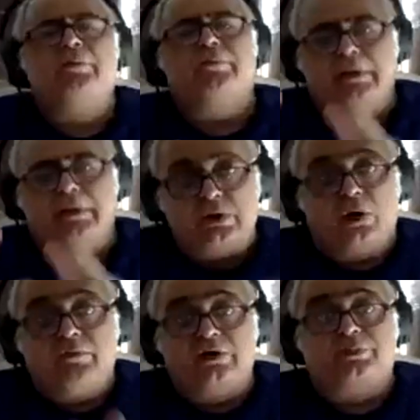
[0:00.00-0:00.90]
There was a lot
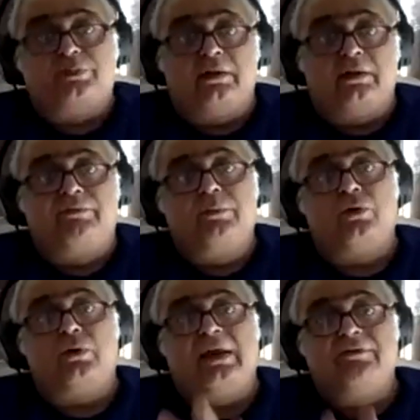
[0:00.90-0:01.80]
of despair. The film
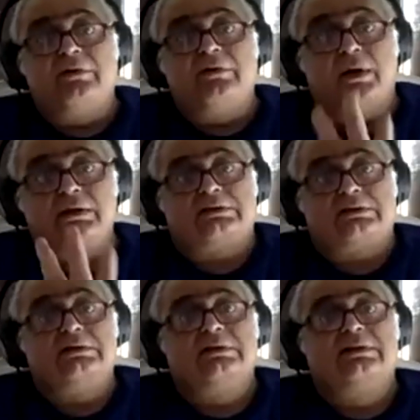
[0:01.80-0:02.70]
took 11
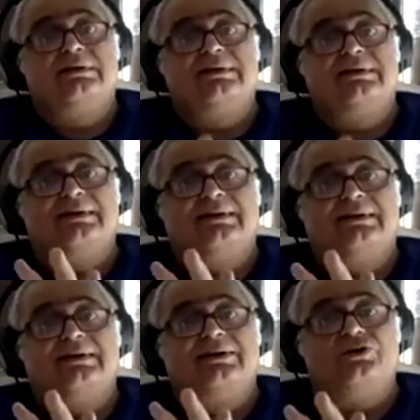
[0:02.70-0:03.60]
months
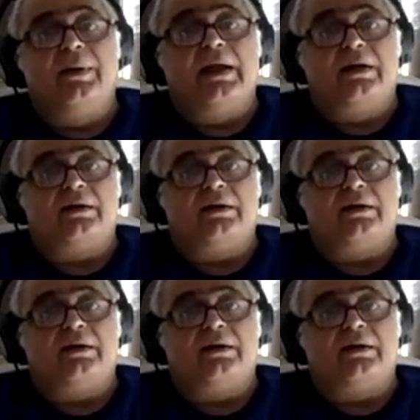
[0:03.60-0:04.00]
to make.